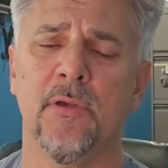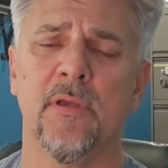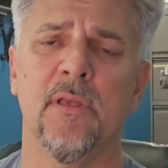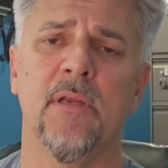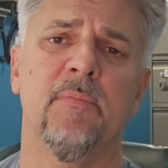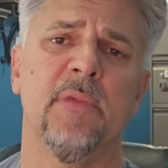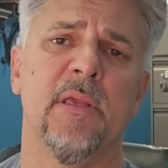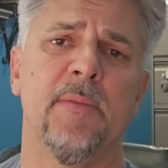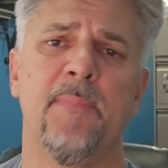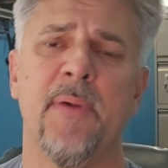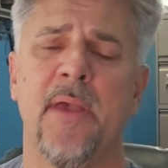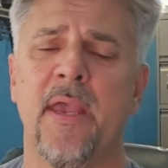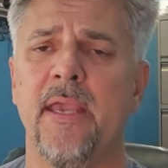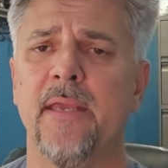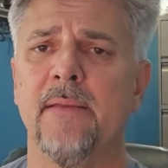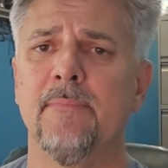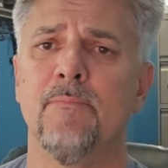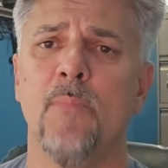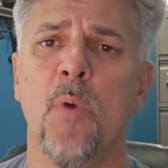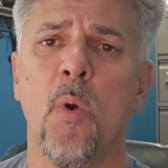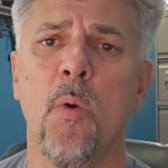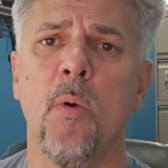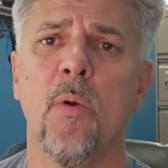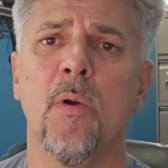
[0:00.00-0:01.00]
you're going to be
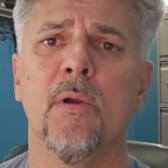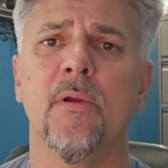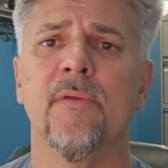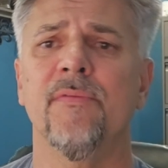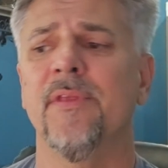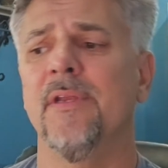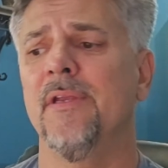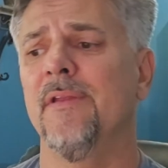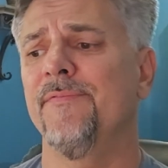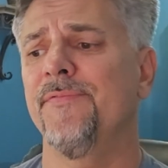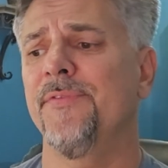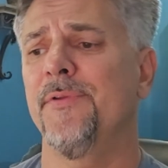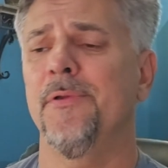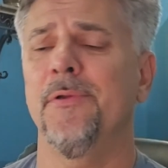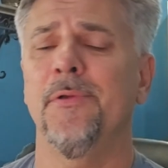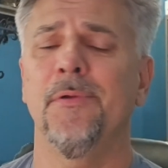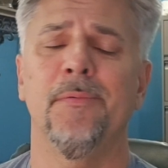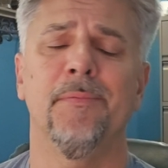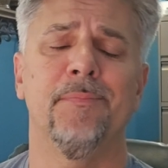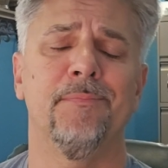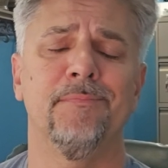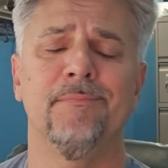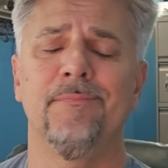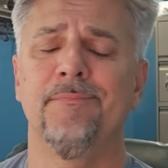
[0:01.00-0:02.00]
paid more than if
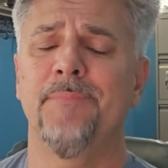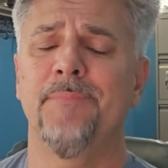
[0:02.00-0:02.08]
you